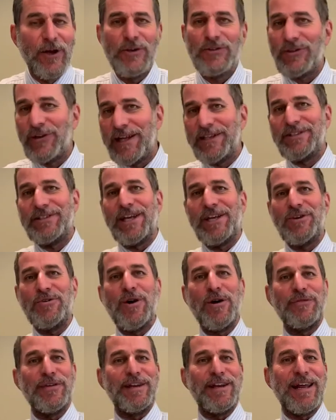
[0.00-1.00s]
So let's say you
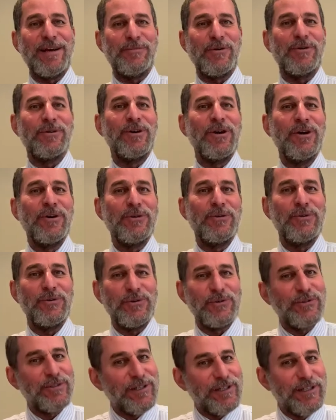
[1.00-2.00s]
have a neighbor
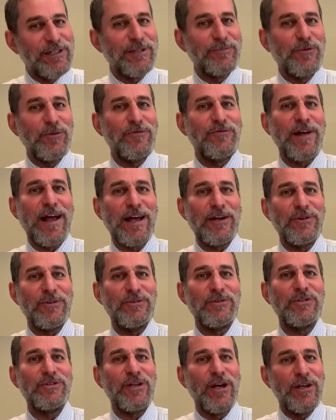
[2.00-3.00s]
whose liberal
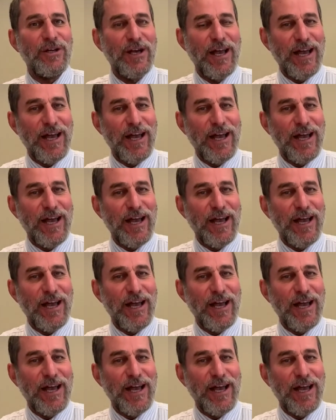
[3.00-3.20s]
values